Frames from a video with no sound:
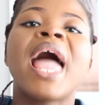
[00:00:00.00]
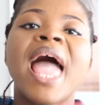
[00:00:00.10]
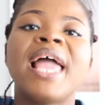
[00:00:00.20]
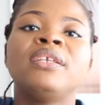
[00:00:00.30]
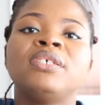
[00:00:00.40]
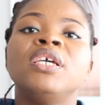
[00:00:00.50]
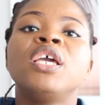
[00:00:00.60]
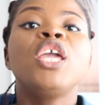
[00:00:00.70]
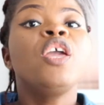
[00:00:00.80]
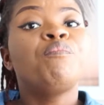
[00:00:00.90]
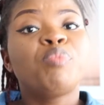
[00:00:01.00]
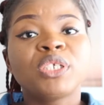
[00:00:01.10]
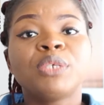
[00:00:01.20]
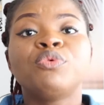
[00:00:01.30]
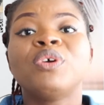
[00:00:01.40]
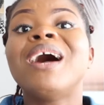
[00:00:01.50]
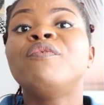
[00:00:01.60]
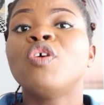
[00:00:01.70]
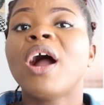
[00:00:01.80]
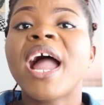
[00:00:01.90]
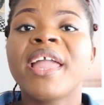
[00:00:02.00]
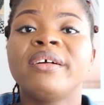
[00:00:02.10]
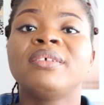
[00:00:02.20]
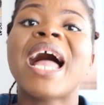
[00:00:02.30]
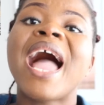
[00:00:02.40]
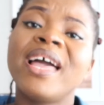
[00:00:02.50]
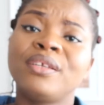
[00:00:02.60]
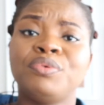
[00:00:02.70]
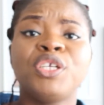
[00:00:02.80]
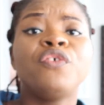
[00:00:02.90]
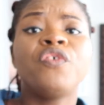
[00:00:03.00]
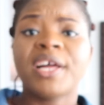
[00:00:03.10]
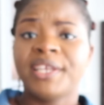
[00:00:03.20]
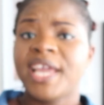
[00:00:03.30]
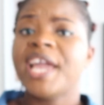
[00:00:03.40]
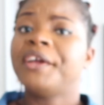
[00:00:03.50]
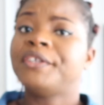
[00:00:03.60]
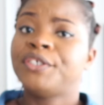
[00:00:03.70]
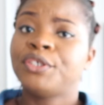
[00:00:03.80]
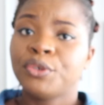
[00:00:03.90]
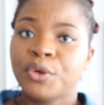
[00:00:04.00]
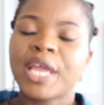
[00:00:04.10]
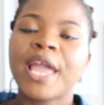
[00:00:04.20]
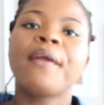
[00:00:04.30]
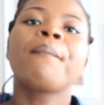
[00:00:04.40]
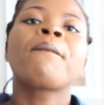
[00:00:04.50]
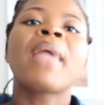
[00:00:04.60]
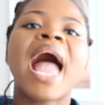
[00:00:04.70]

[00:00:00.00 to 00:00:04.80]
And if possible, have your IELTS. IELTS will give you an edge, okay?